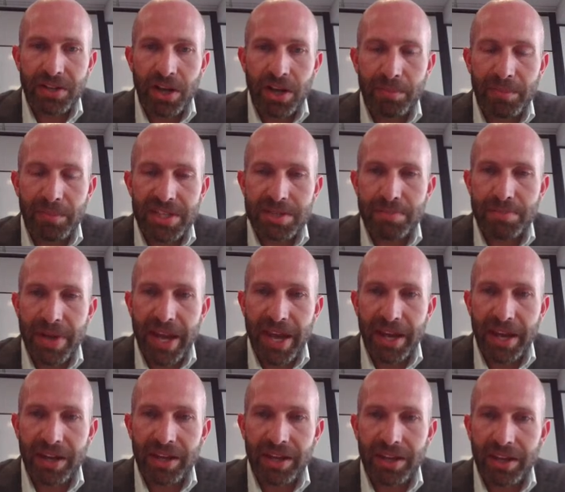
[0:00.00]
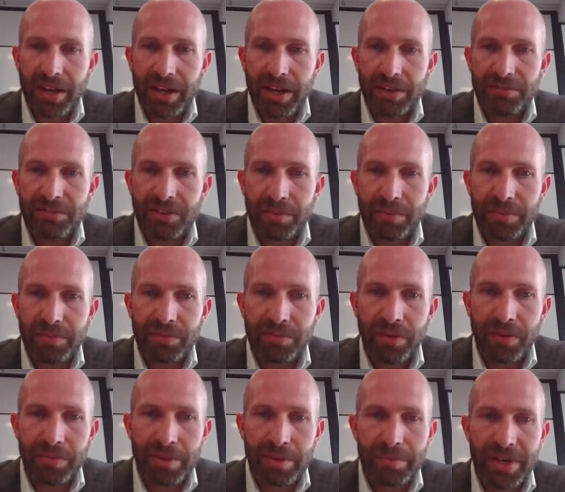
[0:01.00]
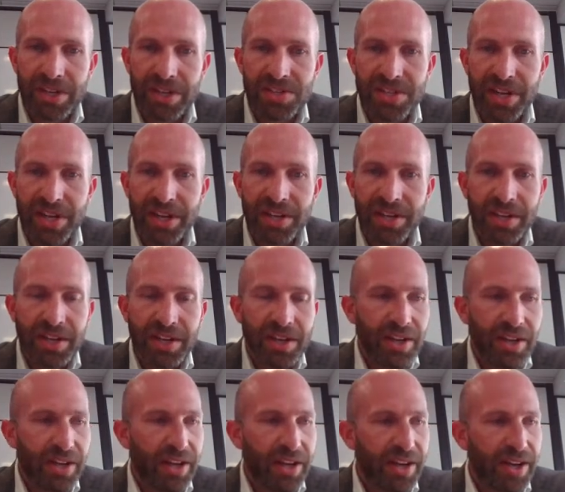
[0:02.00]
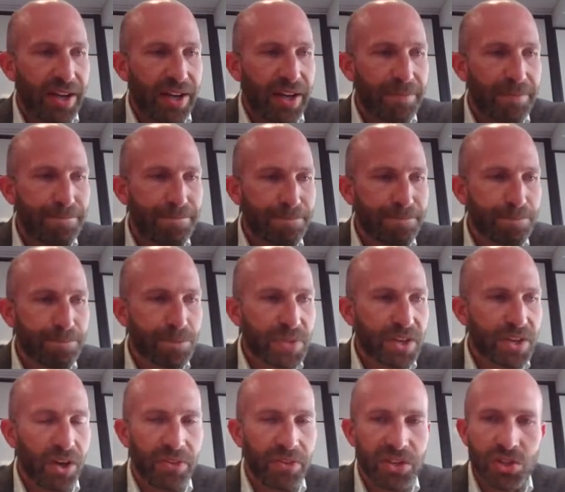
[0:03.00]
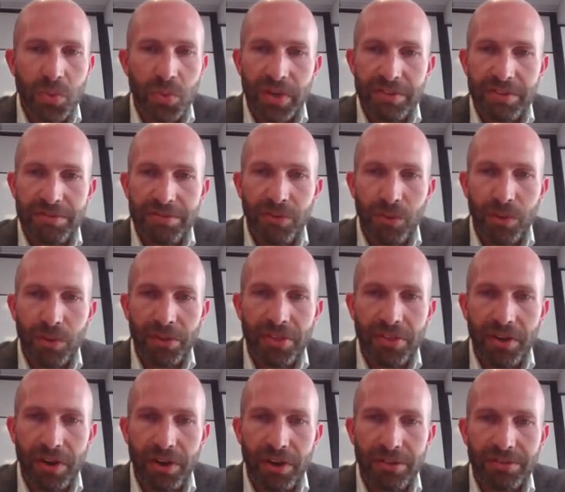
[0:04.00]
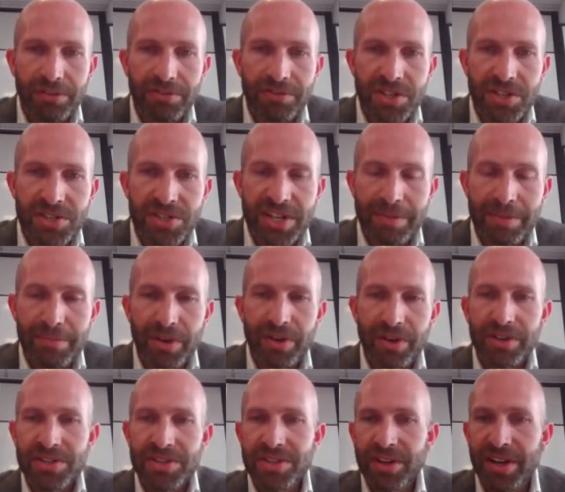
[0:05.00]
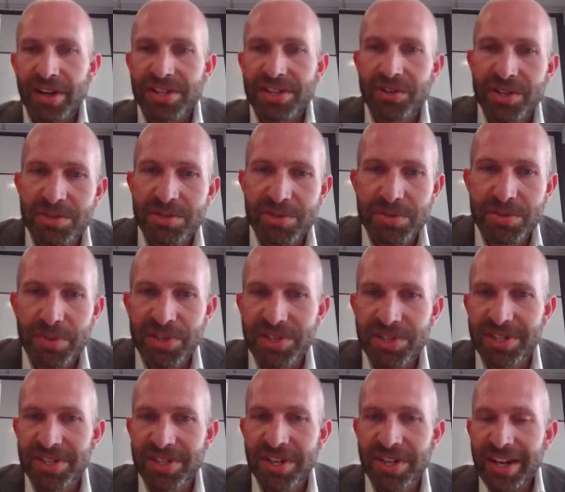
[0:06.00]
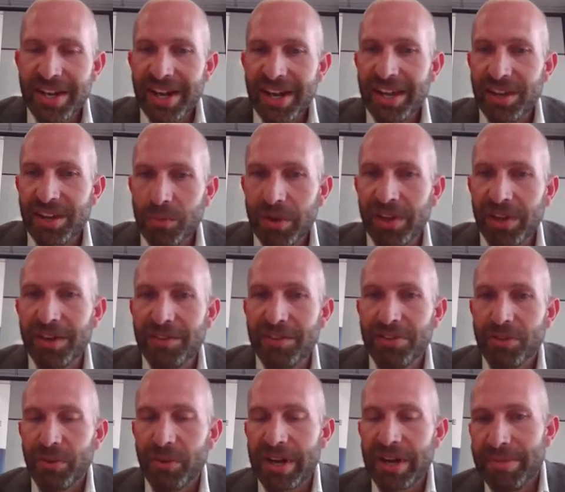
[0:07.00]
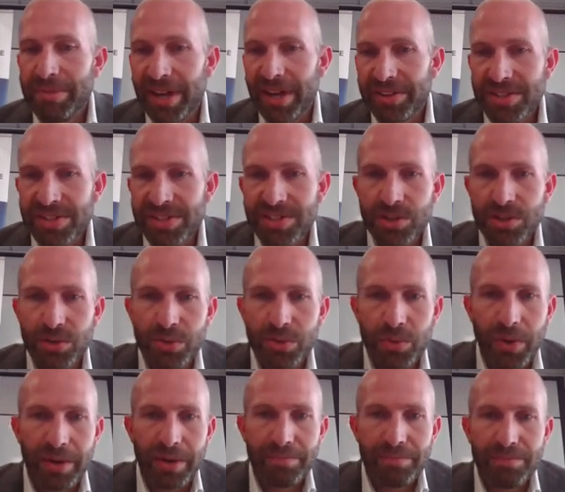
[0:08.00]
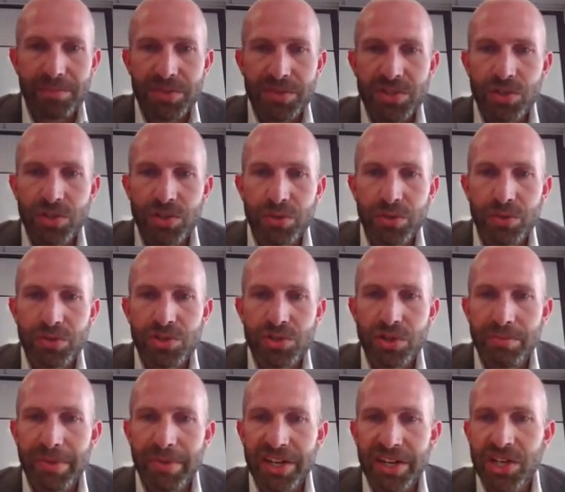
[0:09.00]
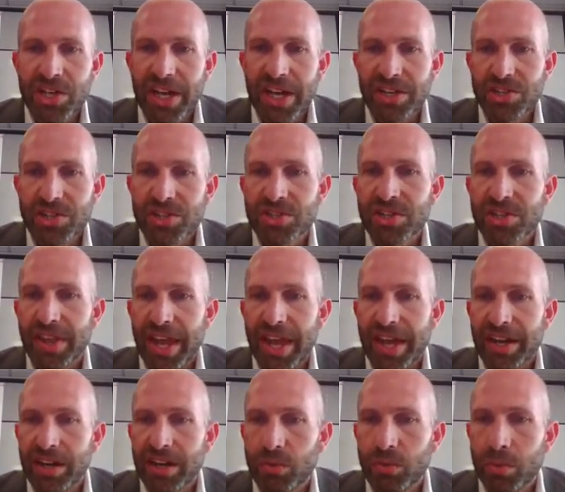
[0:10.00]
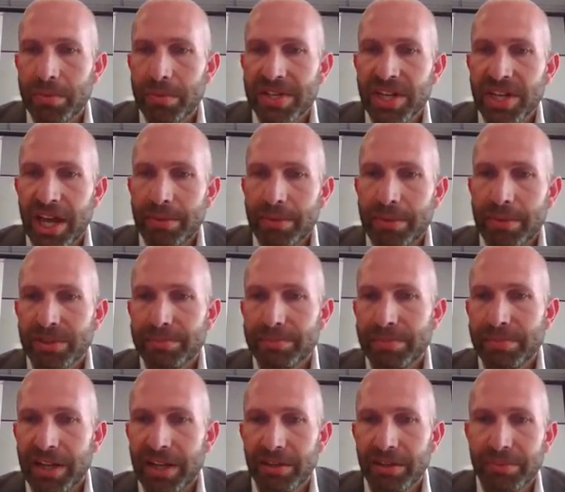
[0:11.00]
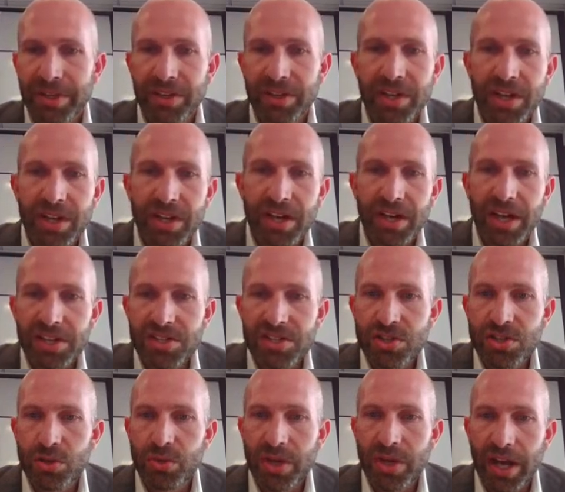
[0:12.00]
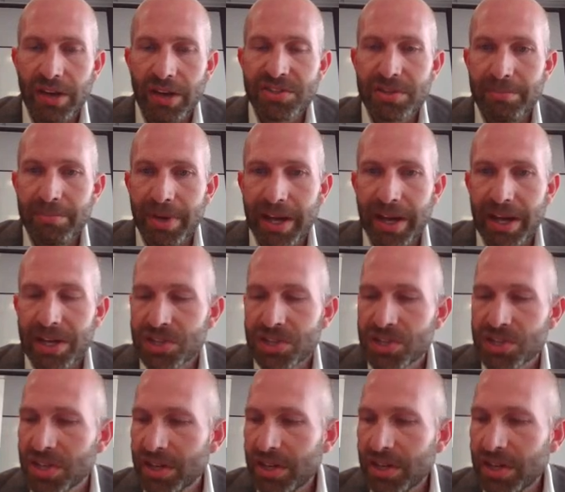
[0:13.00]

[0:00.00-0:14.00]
comments back from the Minister on the 24th of December. It's a nice Christmas present, and then we'll have 3 months to make changes to that, and it will be tabled in Parliament soon after March,